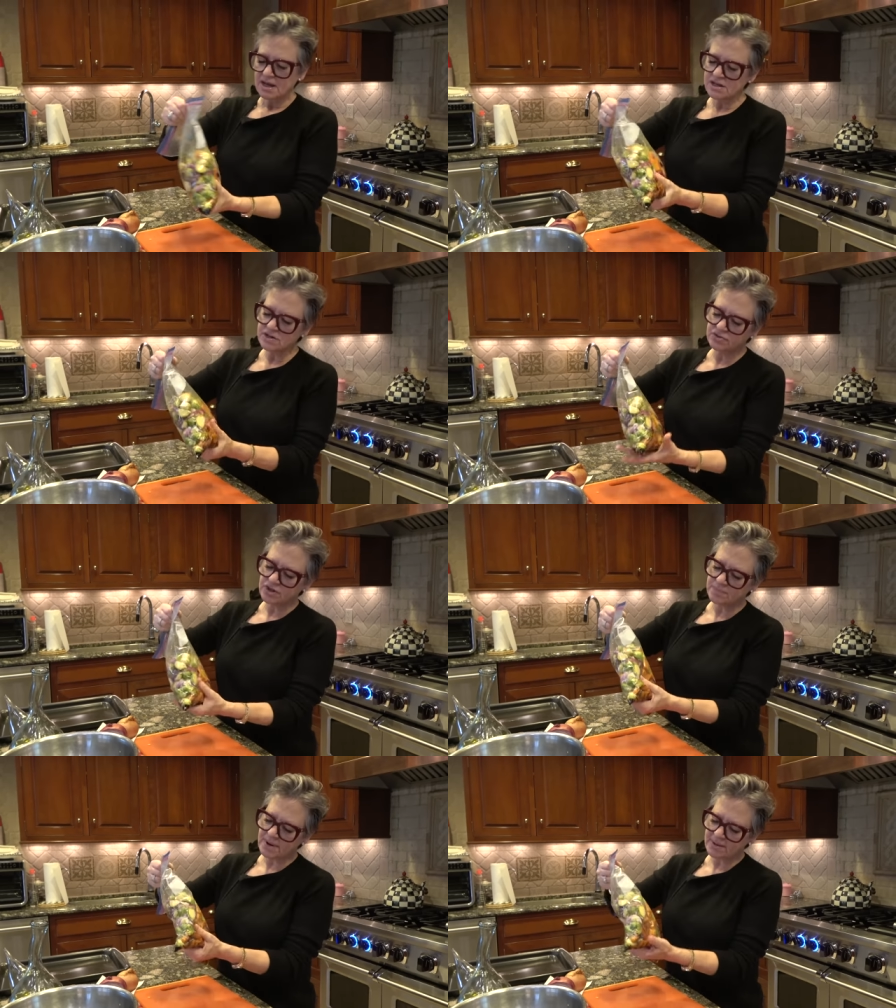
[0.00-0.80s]
And you're
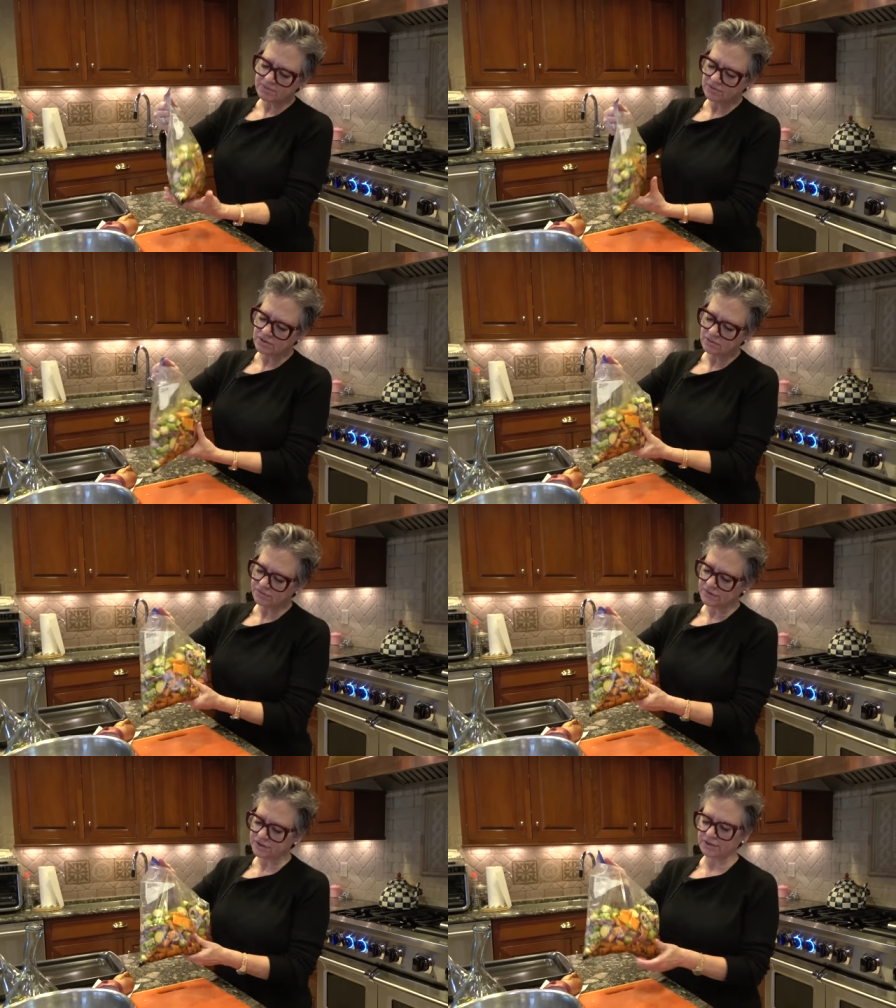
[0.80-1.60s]
just going to pop this in the
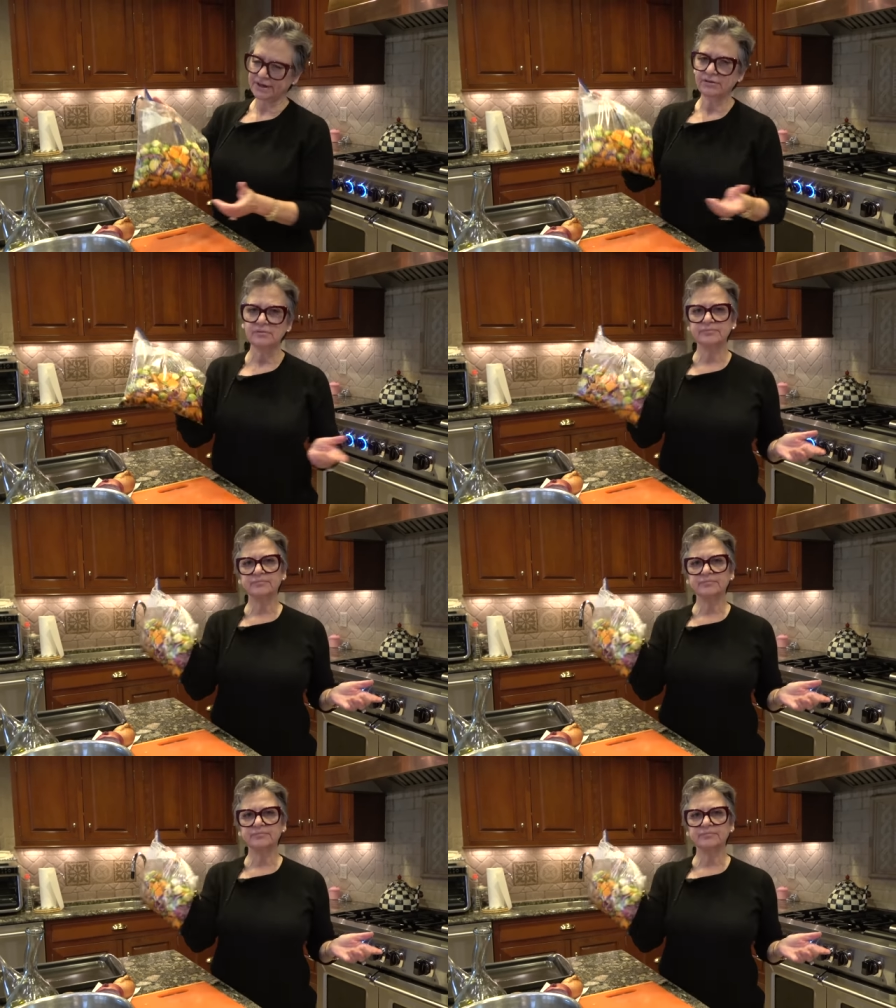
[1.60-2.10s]
refrigerator